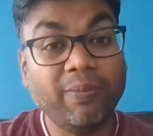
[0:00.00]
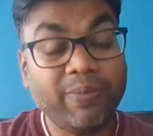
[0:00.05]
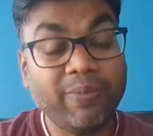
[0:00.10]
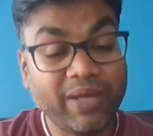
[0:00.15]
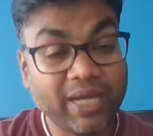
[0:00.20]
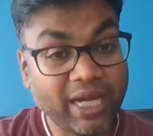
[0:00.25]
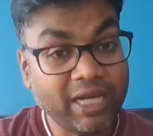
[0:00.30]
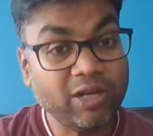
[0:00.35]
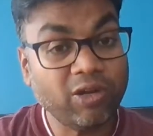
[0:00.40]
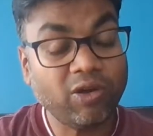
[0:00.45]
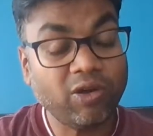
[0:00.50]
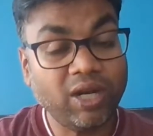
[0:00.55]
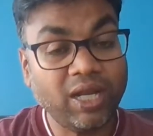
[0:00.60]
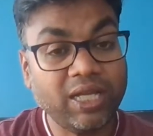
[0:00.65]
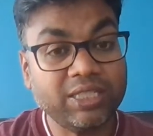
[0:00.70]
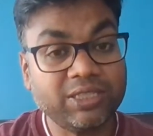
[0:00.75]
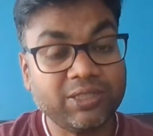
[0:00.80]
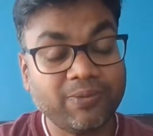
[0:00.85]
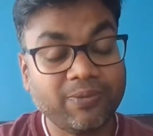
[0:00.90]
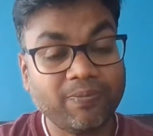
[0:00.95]
API
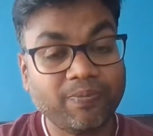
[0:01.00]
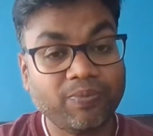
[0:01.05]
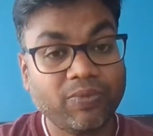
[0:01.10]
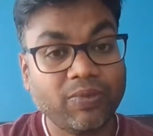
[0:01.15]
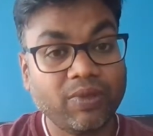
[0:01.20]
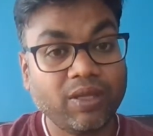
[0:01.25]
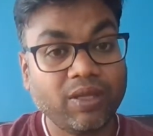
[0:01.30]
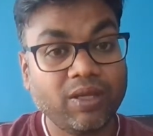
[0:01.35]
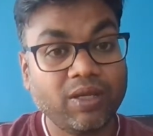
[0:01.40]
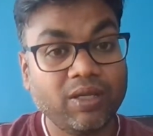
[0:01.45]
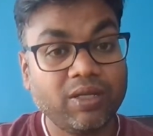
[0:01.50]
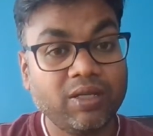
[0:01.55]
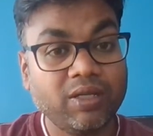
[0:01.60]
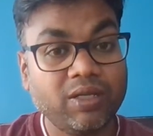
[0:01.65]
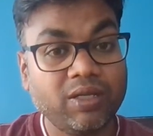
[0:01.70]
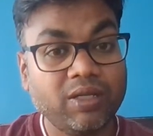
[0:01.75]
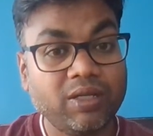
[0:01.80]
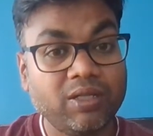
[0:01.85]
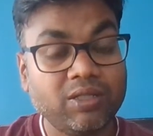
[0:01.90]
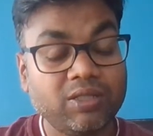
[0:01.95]
knowledge.
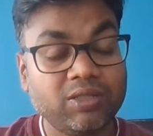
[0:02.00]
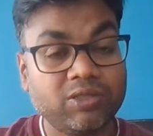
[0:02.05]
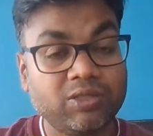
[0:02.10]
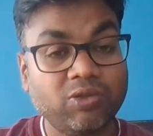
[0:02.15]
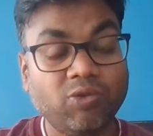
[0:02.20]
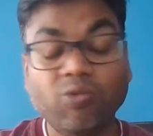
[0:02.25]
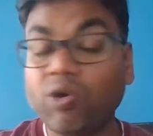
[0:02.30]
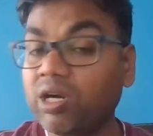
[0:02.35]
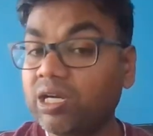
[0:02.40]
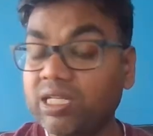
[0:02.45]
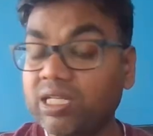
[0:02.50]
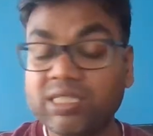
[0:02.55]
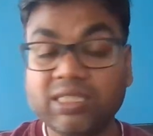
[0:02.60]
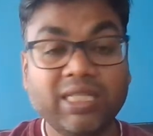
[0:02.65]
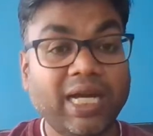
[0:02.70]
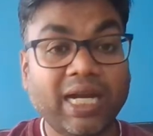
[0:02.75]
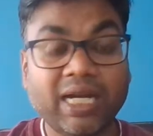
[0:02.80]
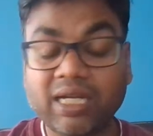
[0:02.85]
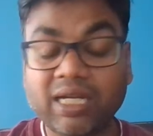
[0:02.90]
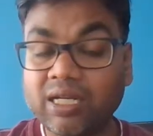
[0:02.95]
So what is
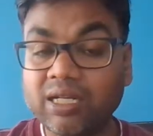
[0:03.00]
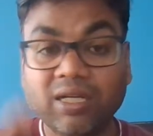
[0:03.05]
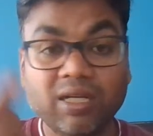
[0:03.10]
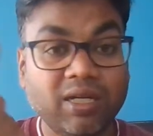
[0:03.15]
that?